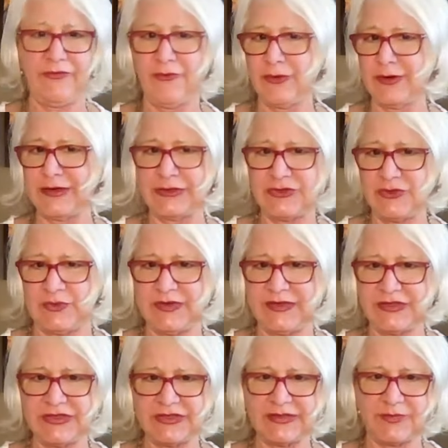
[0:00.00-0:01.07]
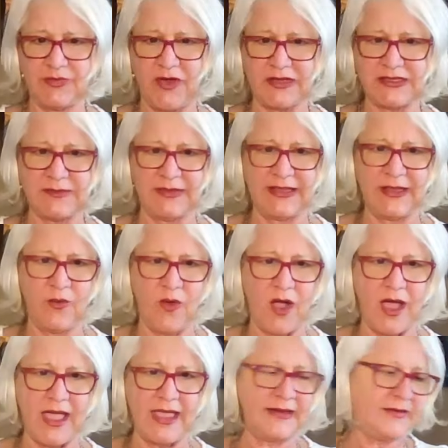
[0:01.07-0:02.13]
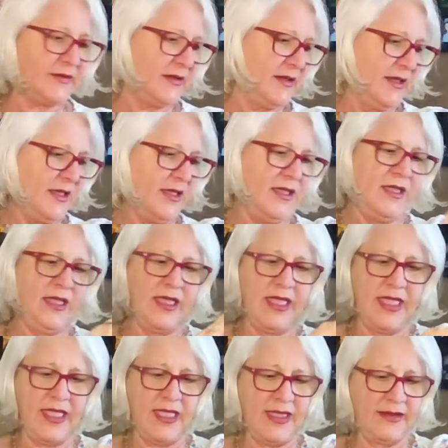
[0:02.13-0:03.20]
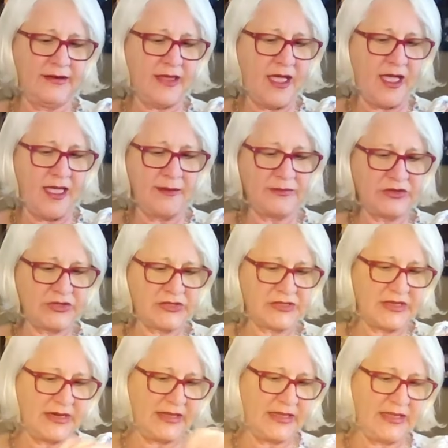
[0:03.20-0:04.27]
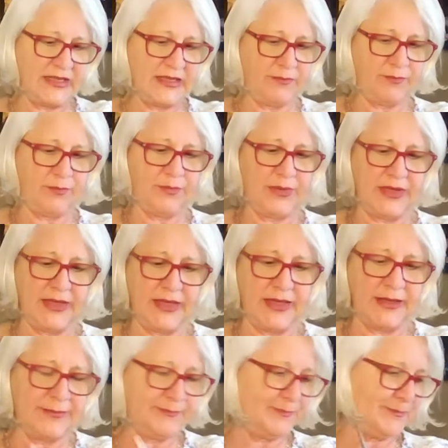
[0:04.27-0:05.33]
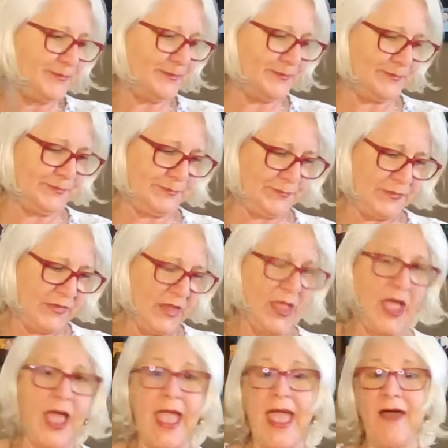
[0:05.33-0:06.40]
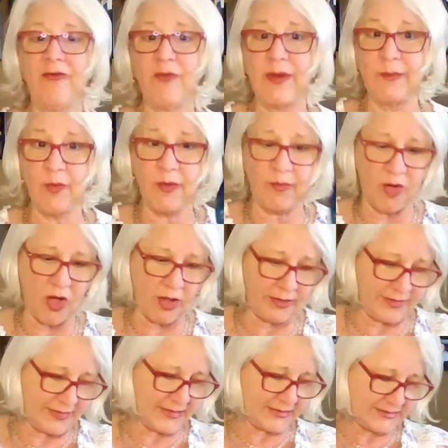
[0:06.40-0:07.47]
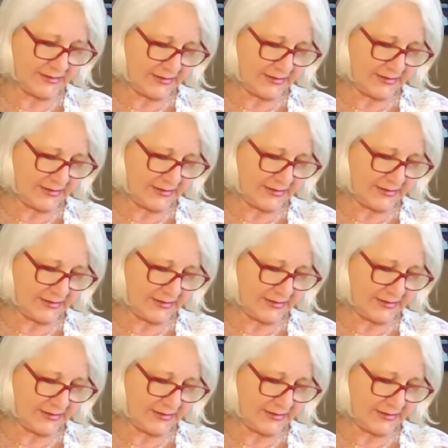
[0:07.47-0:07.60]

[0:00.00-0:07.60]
forty-two inches approximately wide. And I'm just going to keep, uh, I have one more ball of this.